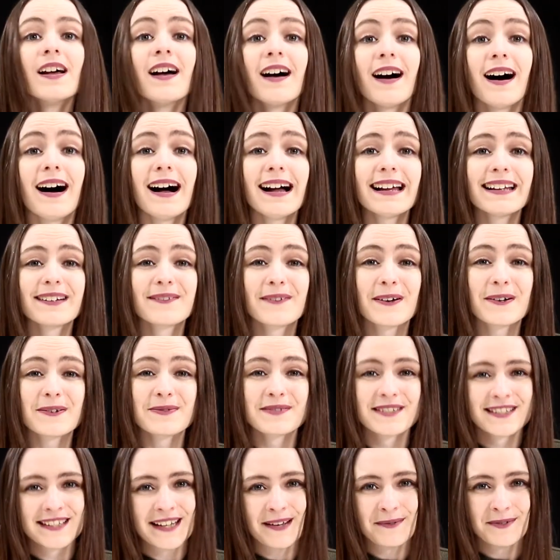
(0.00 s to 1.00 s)
Hi and
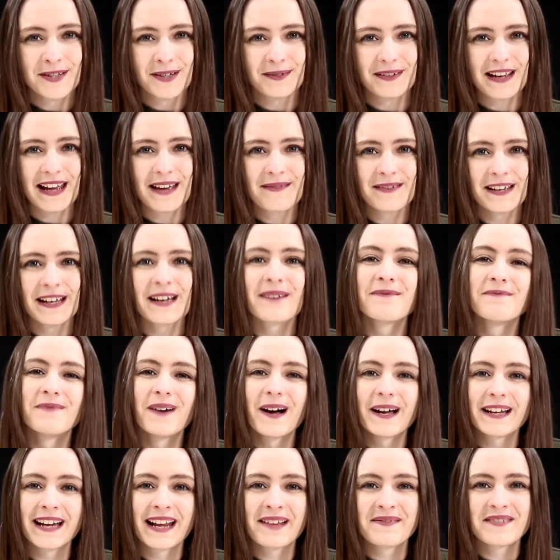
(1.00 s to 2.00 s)
welcome to Tabletop Gaming.
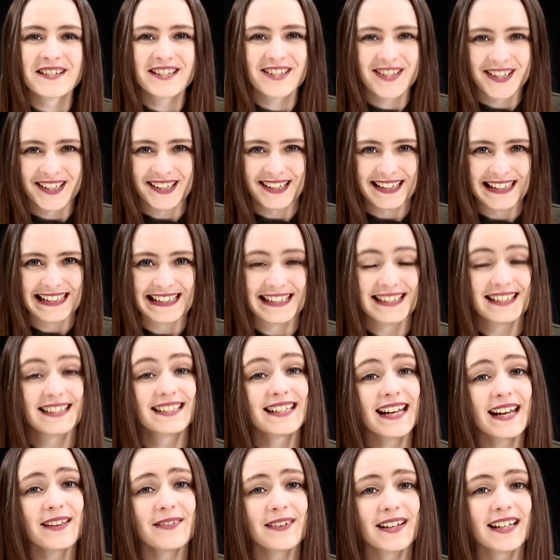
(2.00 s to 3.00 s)
My name is Charlie and
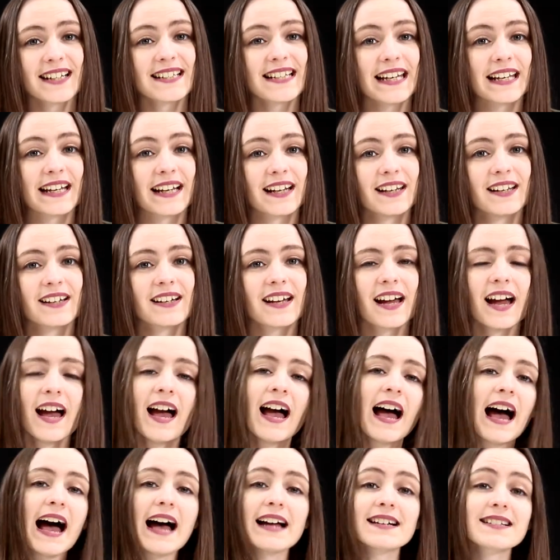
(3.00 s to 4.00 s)
today we're going to take a look
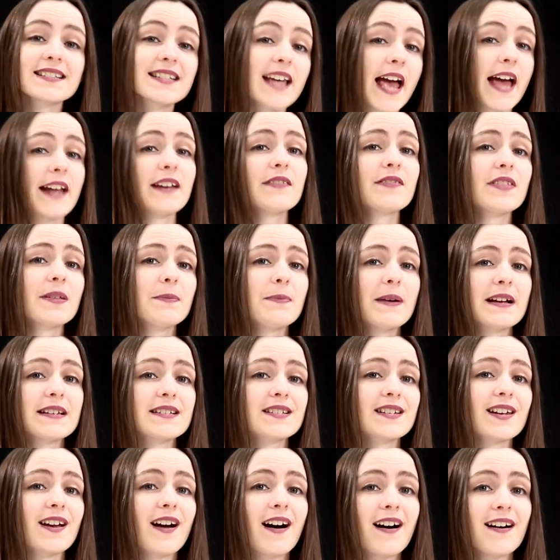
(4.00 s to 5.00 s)
at 10 of the
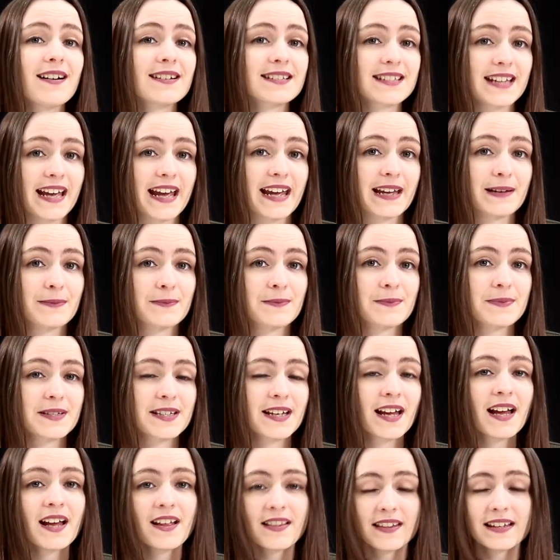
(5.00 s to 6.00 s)
best card games.
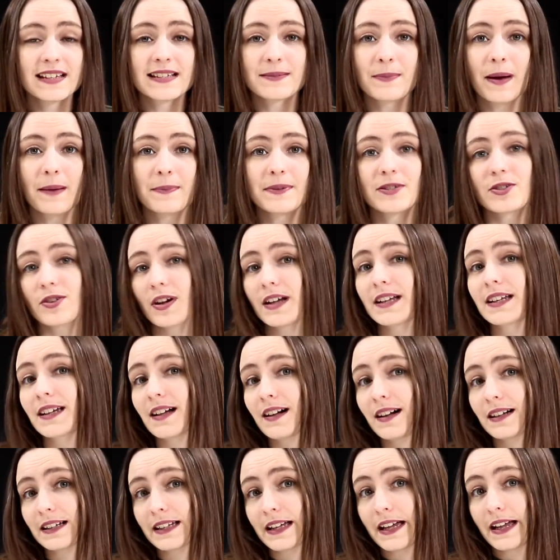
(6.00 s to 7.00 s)
These might be trading
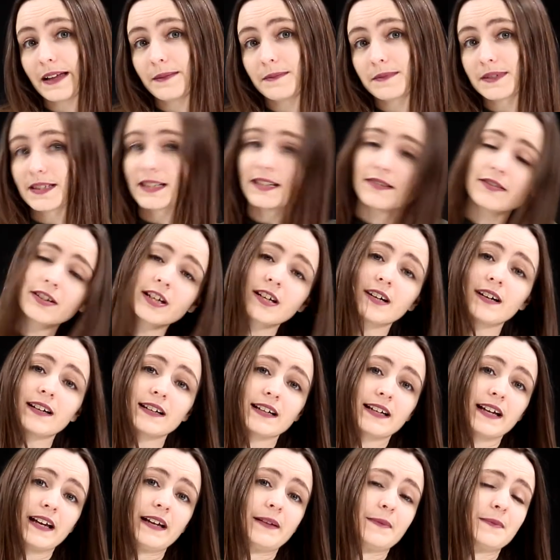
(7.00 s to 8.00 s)
card games, living card
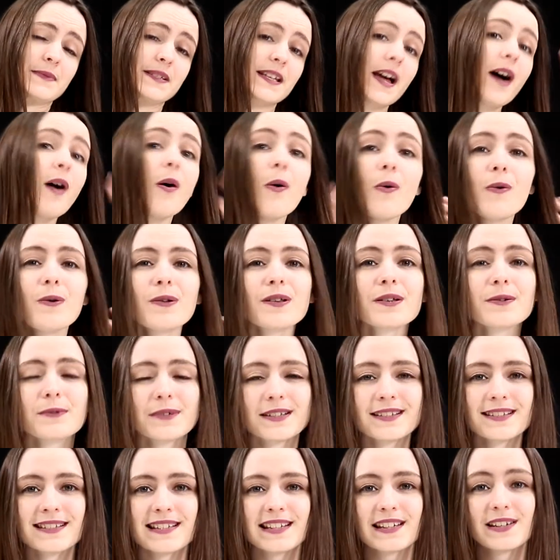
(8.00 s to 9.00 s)
games, they're all the
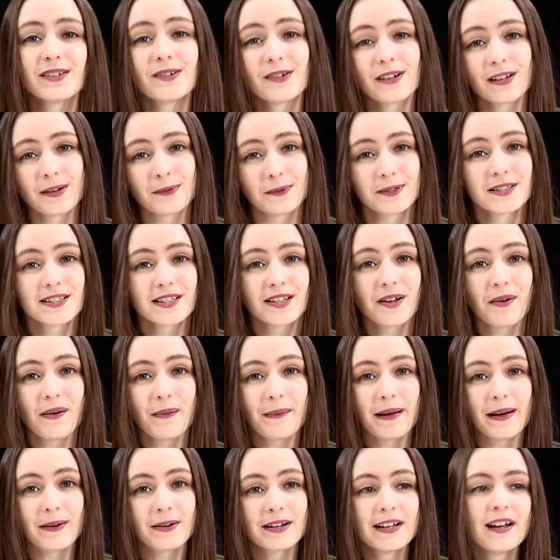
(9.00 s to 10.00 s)
ones that you're going to want to know
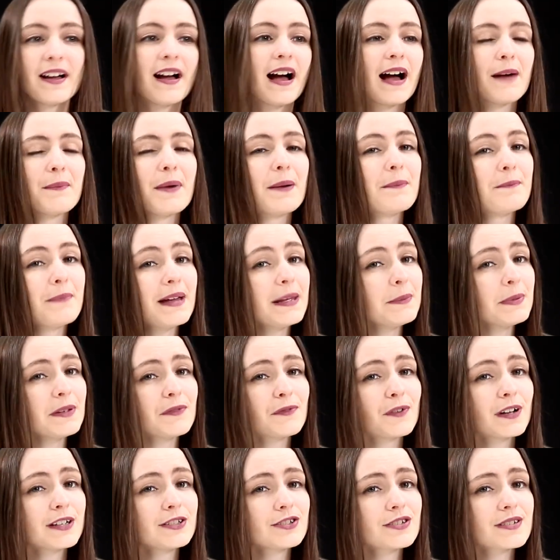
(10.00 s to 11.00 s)
about and maybe
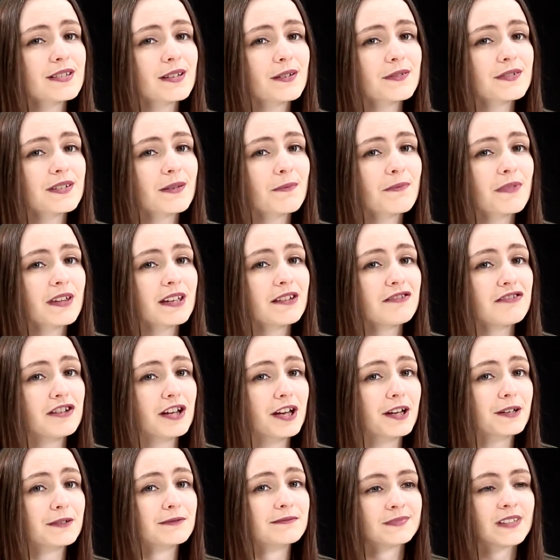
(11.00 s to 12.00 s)
find yourself something new.
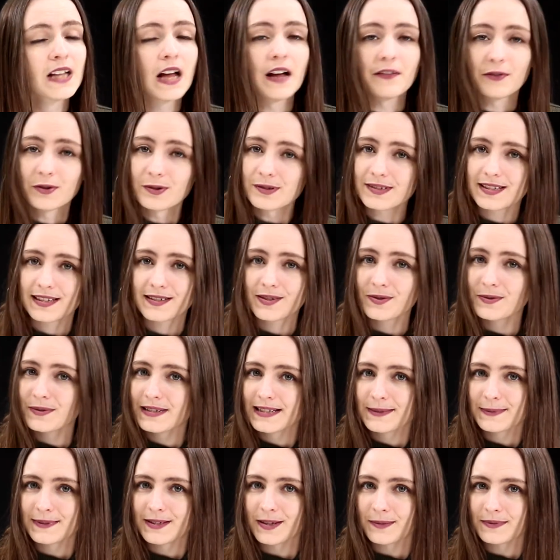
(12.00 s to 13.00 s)
Of course, as
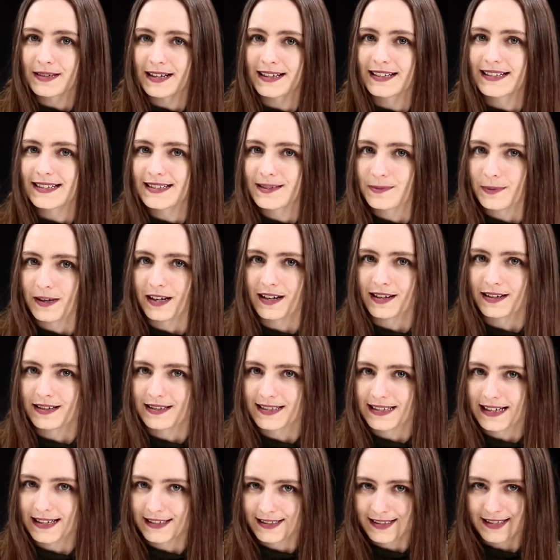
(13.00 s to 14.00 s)
always with top 10 lists we're
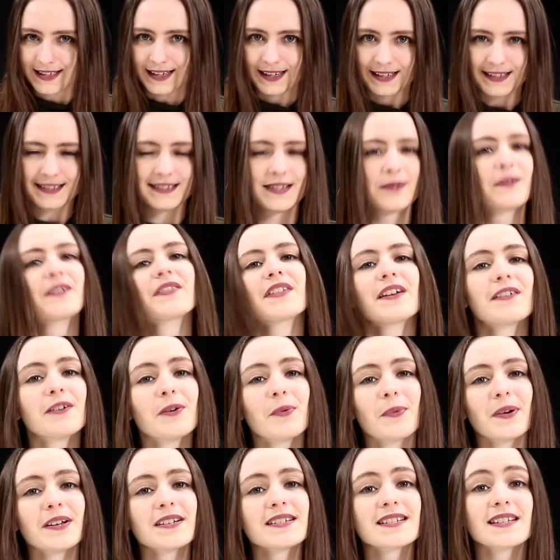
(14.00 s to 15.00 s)
condensing, so if there are
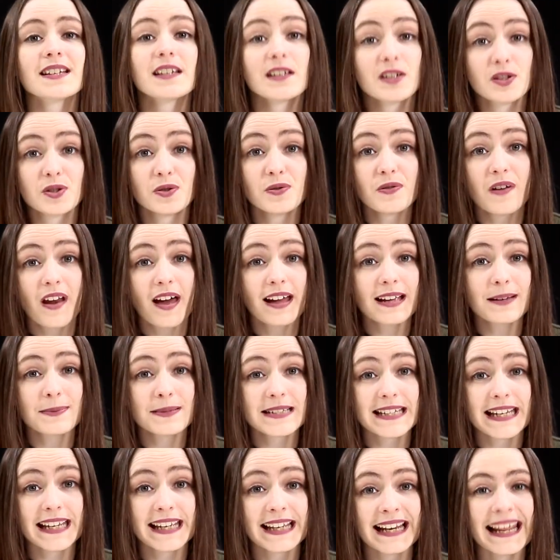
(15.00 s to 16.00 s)
ones that you like
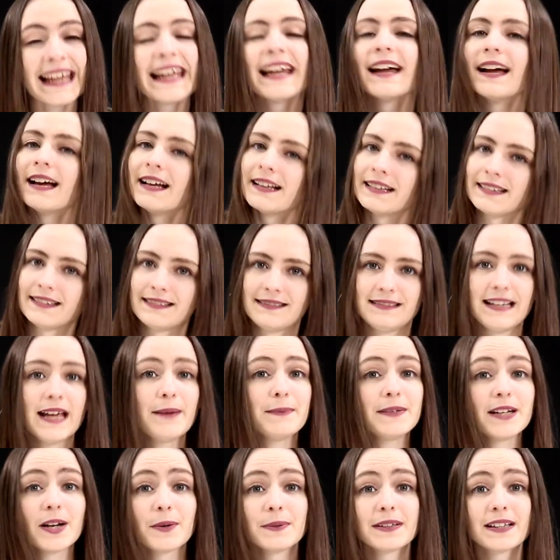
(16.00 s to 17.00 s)
particularly, let
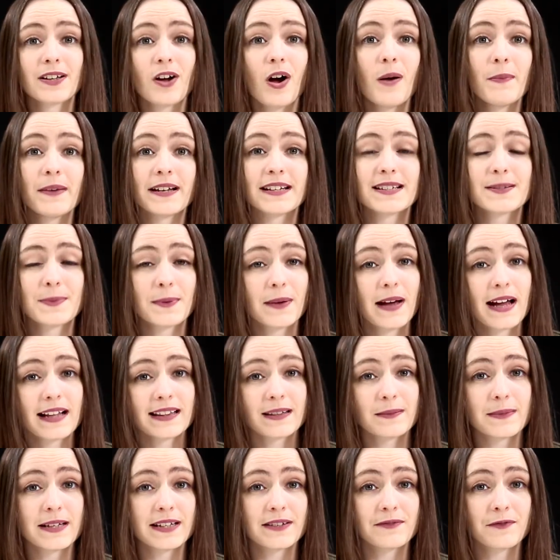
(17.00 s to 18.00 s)
me know in the comments, we'll add
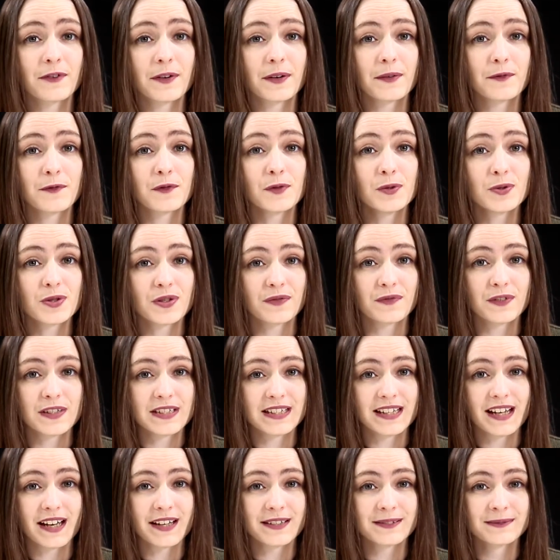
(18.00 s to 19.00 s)
them in for a future
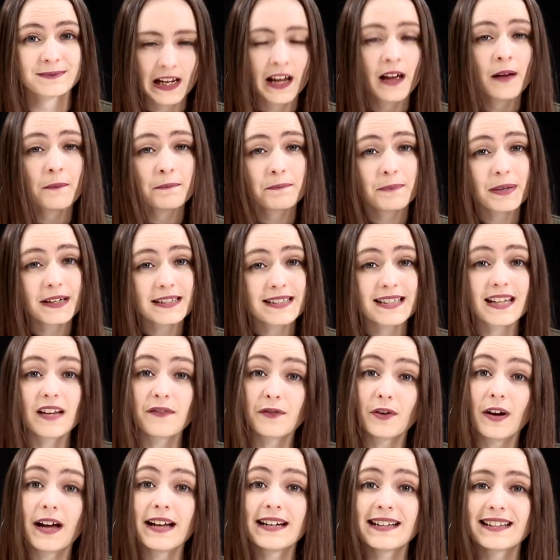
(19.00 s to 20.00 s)
video. But if
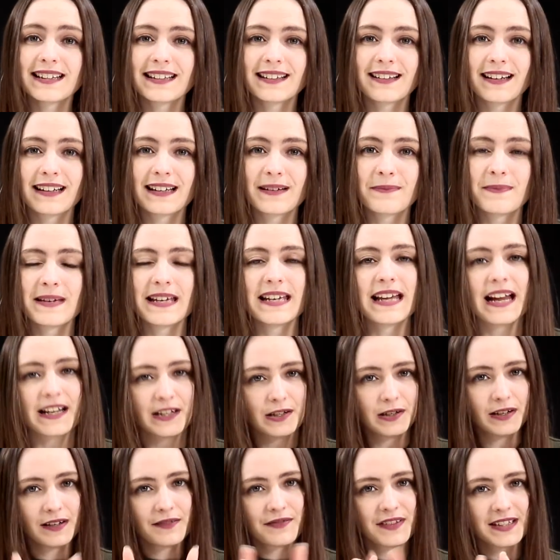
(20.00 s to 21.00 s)
you're anything like me and
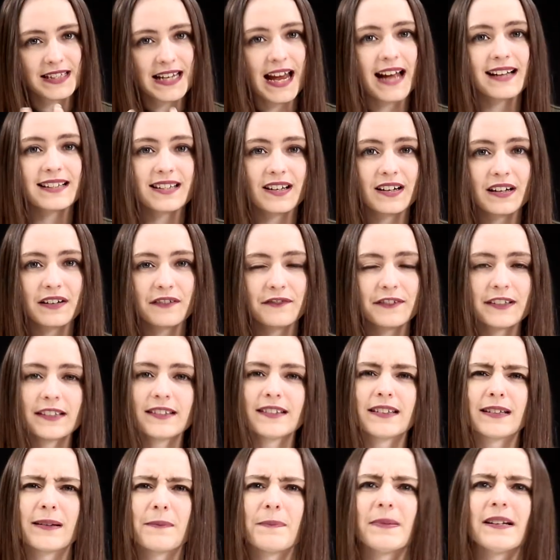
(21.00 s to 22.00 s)
you love the tactile feel
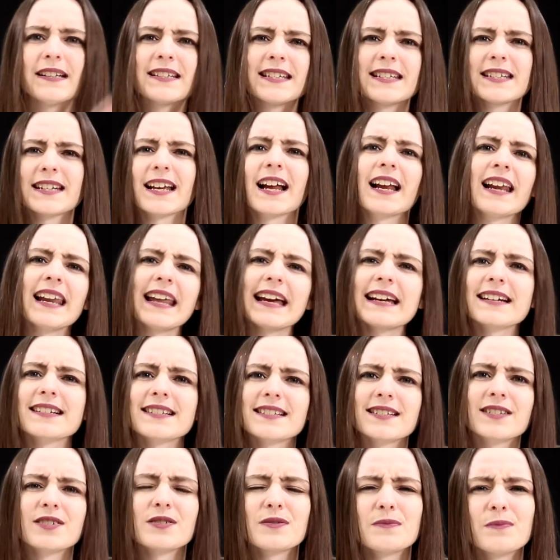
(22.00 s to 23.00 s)
and the ability to
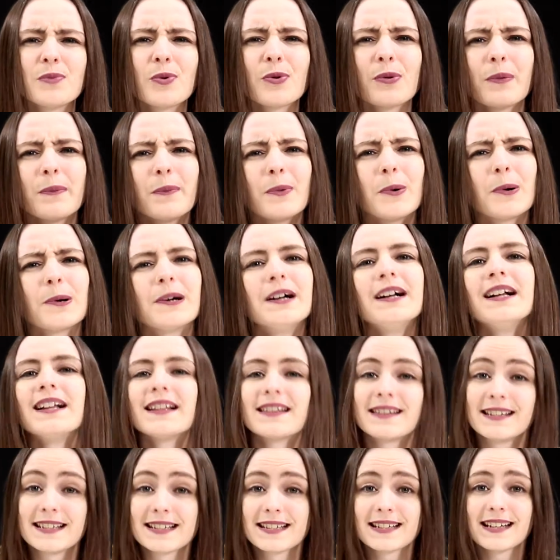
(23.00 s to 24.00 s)
collect and do more and more,
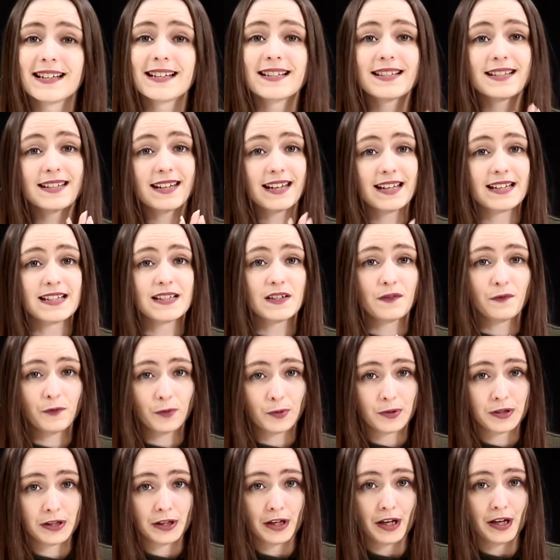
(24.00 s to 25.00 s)
this list is
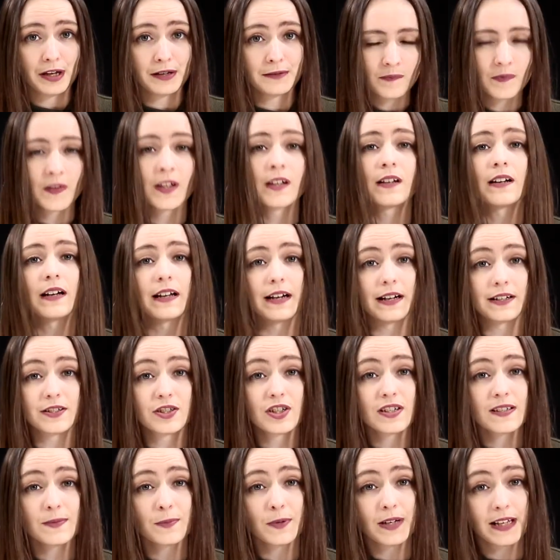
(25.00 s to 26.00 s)
for you. And I
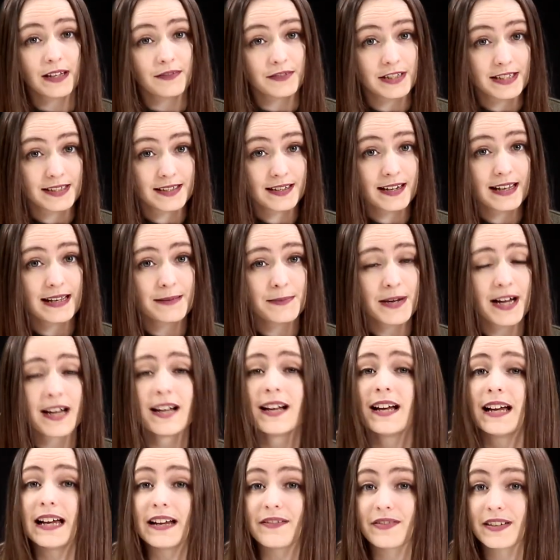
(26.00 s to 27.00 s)
just want to give a disclaimer,
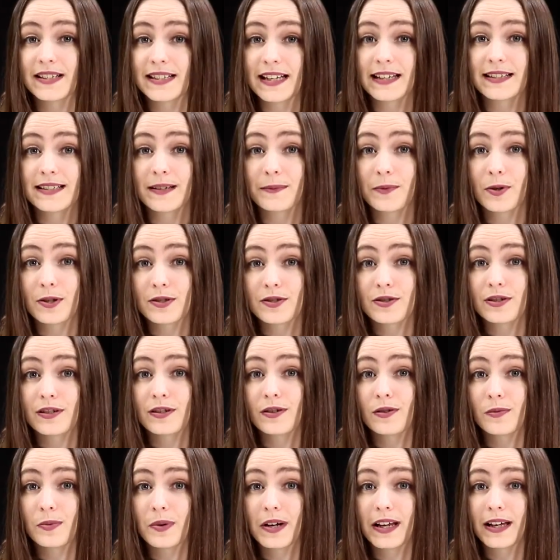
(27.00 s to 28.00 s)
if this ends up costing
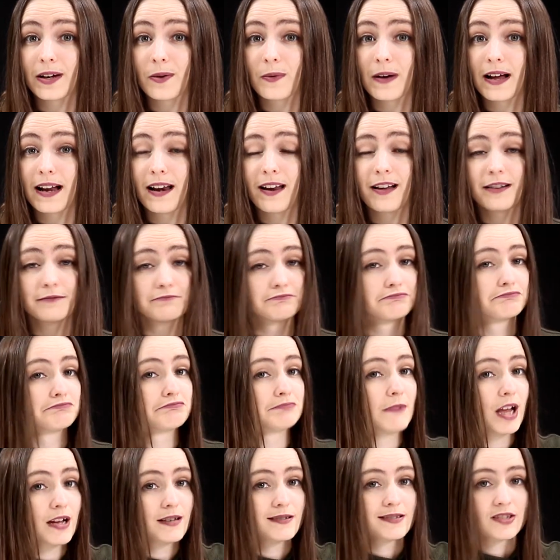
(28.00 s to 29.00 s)
your wallet quite a lot,
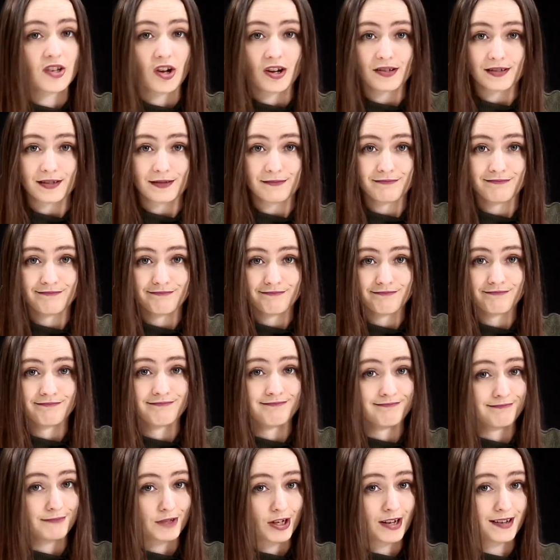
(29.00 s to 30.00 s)
soz,
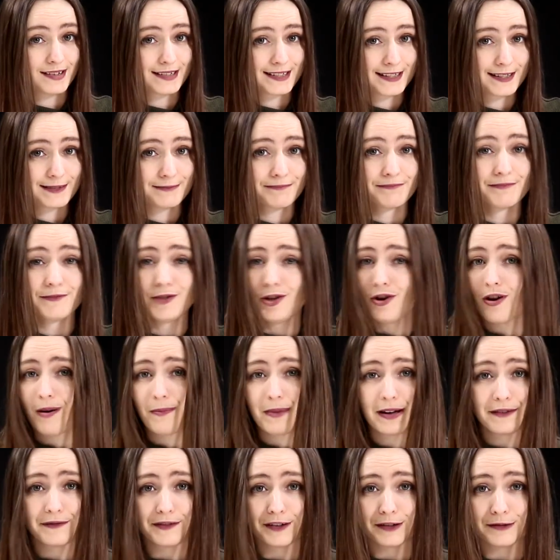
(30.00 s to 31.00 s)
not
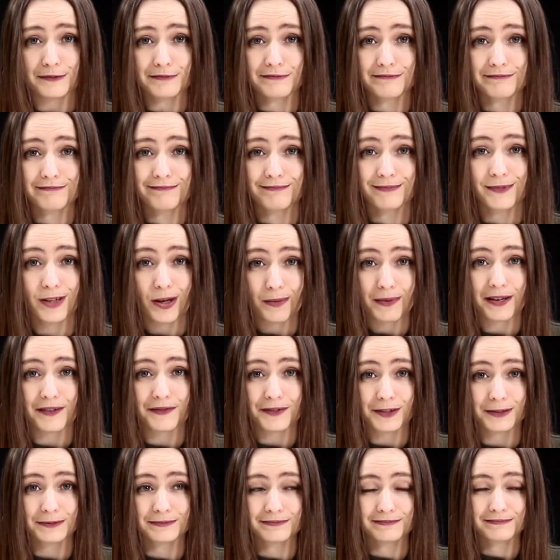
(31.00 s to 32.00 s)
my fault,
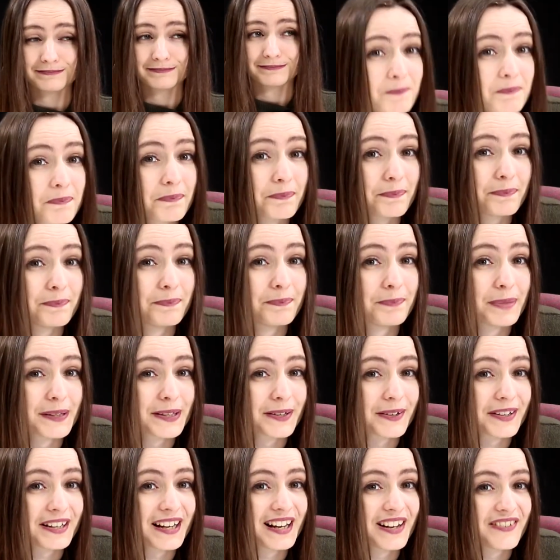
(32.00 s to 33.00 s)
but
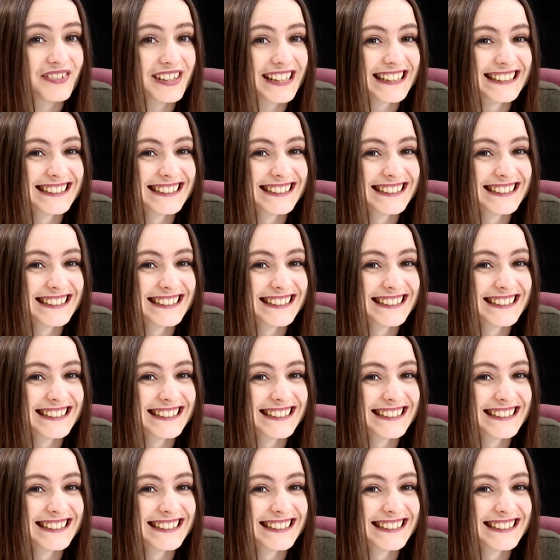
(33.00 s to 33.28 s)
you're going to love it.